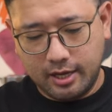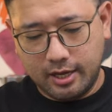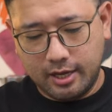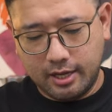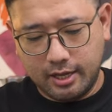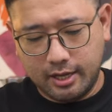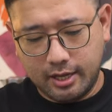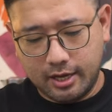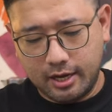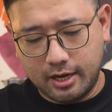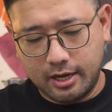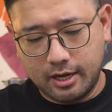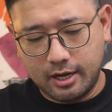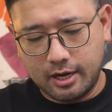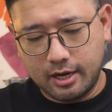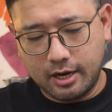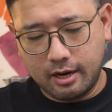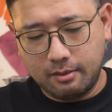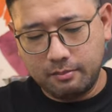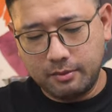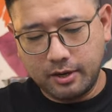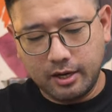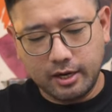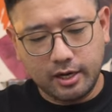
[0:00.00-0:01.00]
and then
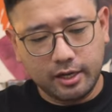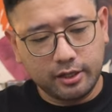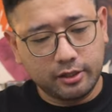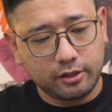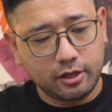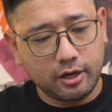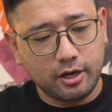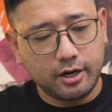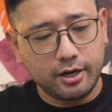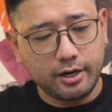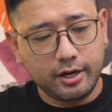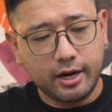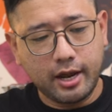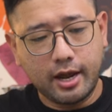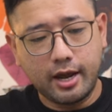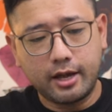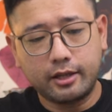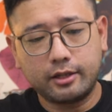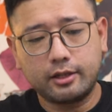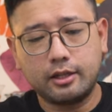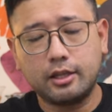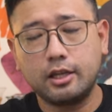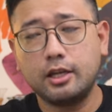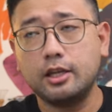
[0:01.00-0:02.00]
I'm gonna turn
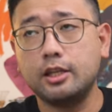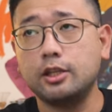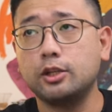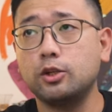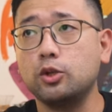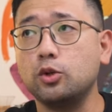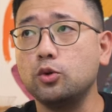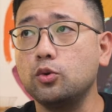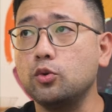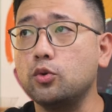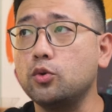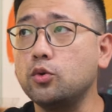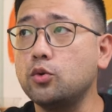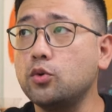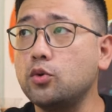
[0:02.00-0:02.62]
that into